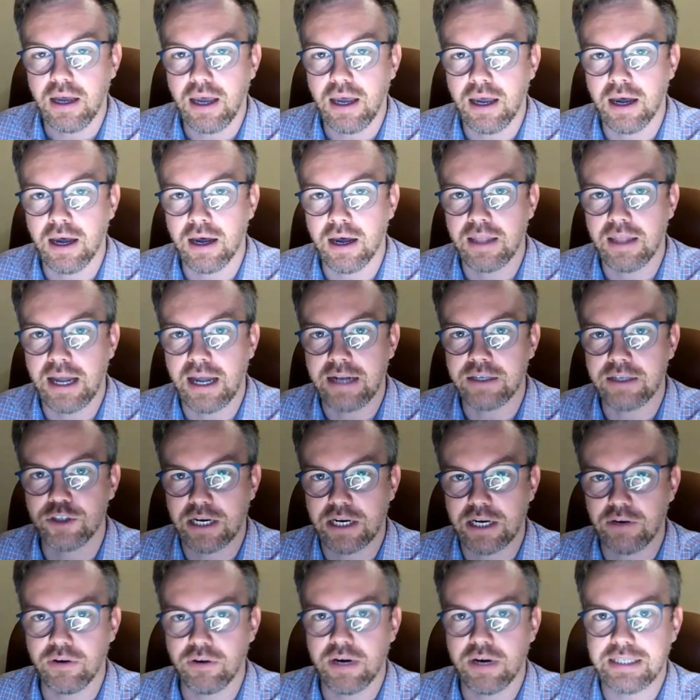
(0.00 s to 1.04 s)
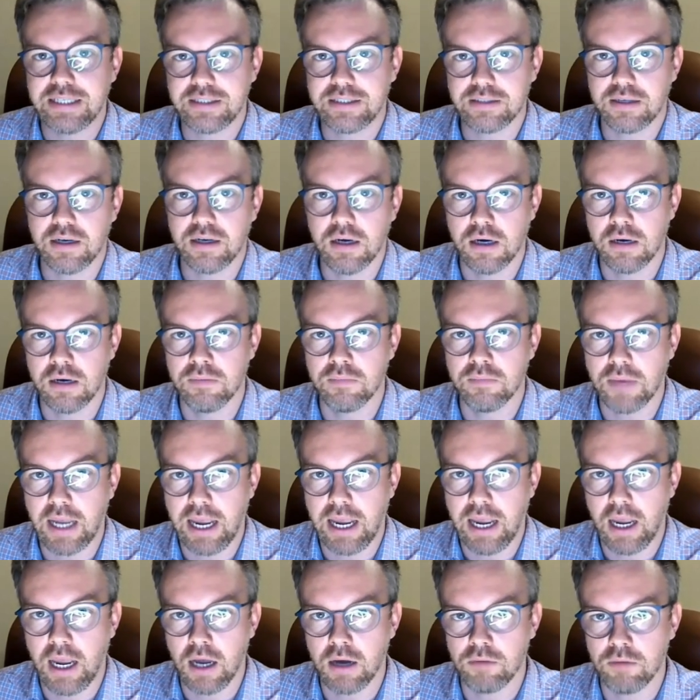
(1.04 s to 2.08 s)
uh, that generates um,
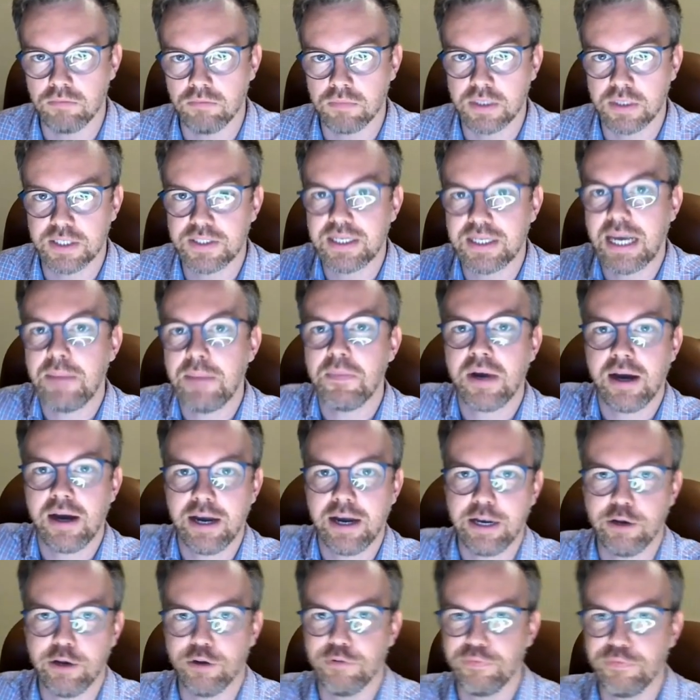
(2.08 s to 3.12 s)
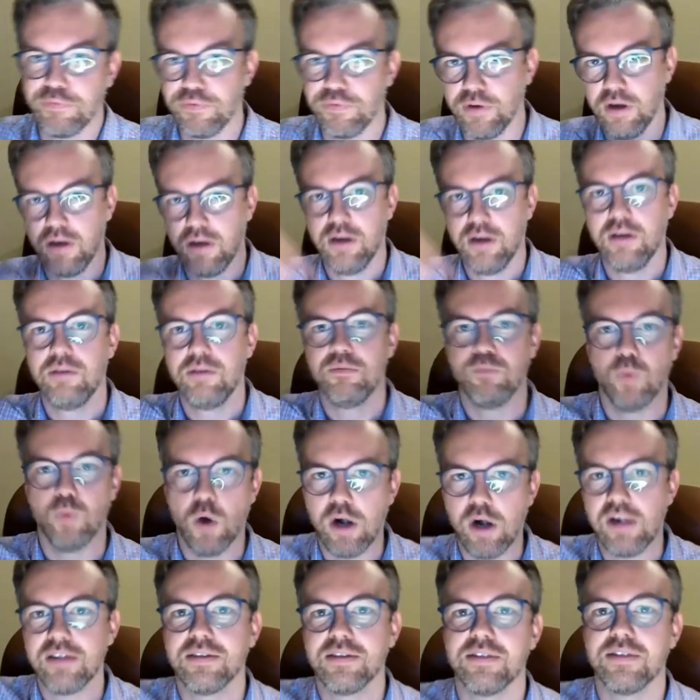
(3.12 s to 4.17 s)
um, the same kind of
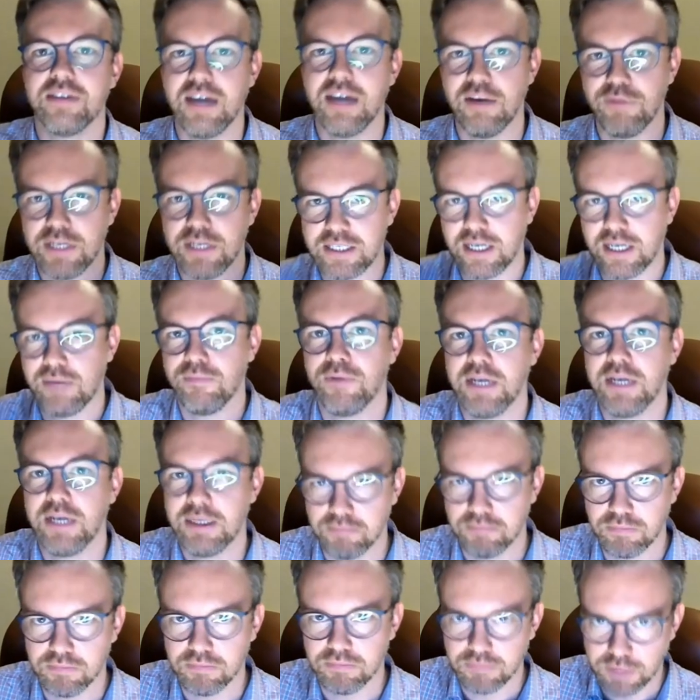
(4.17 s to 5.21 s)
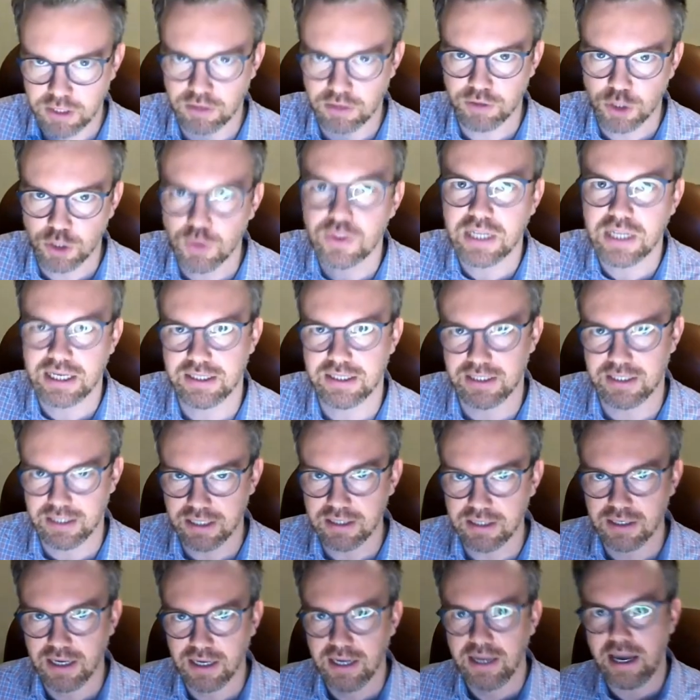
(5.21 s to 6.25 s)
world every time we you know use that seed.